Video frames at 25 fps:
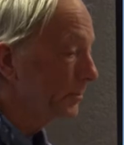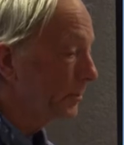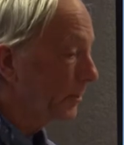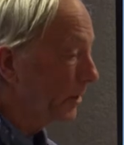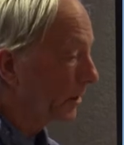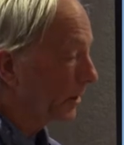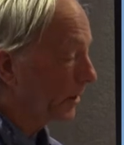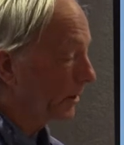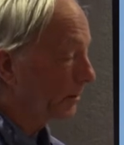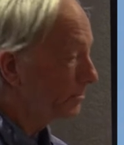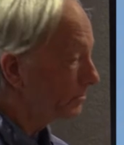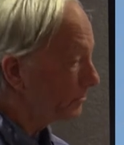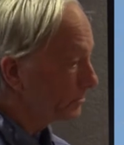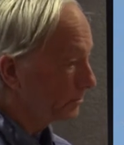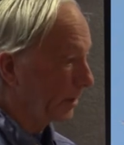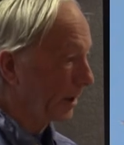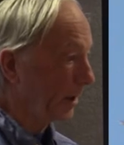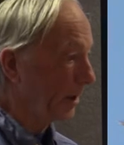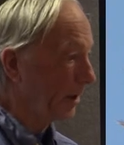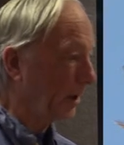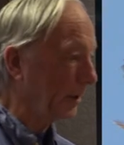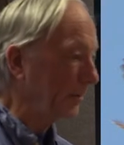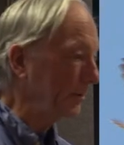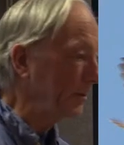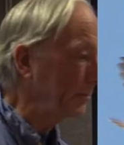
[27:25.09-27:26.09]
you know, be
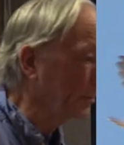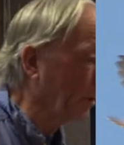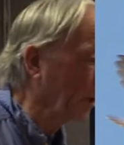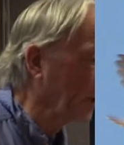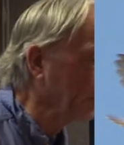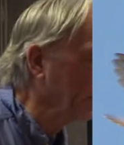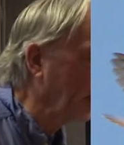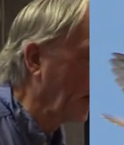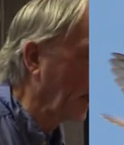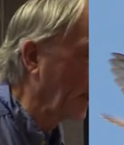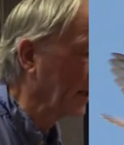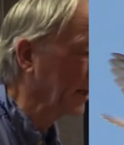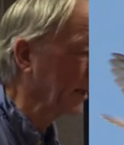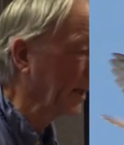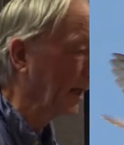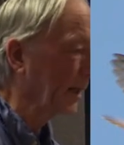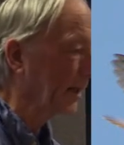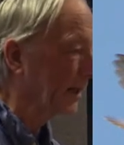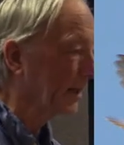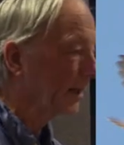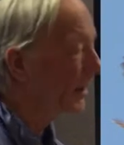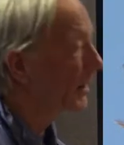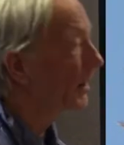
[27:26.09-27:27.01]
hummingbird pollinated.